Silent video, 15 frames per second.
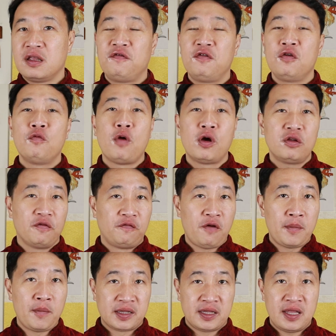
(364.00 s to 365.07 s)
If you want to
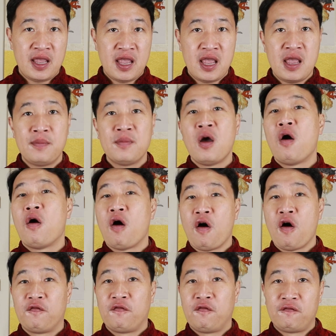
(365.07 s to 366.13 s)
form a team
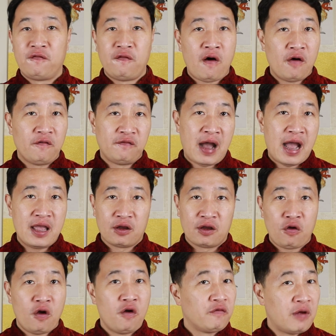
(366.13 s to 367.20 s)
or find a
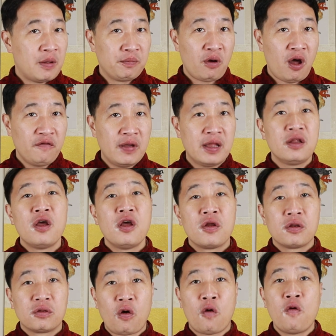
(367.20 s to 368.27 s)
girlfriend, boyfriend,
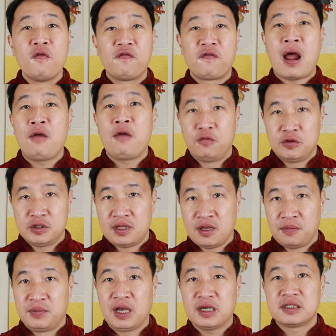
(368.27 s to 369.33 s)
don't find
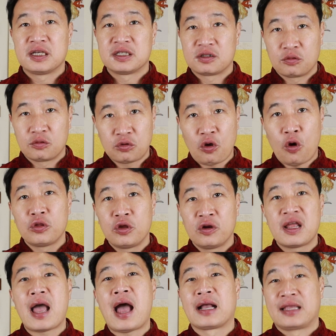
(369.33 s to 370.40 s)
rooster because it's
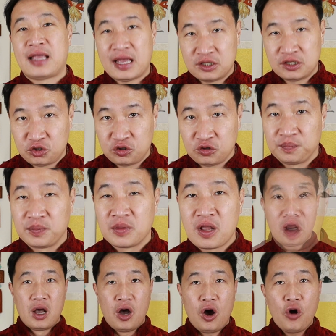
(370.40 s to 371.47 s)
totally against you.
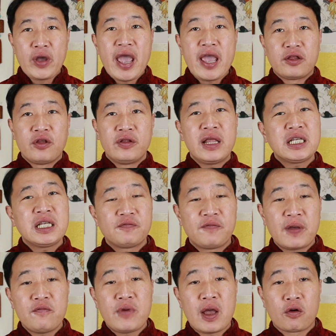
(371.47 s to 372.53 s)
Okay, the next
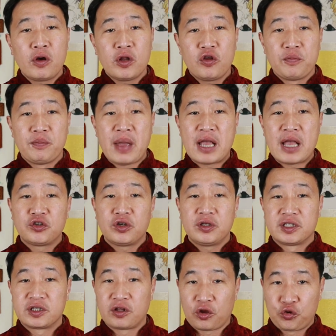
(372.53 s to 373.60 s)
thing we are going to mention
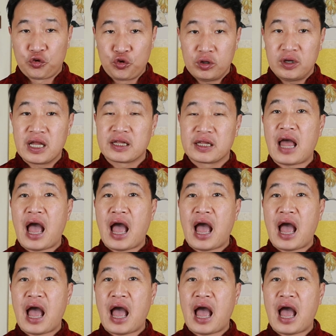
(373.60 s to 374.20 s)
is the good luck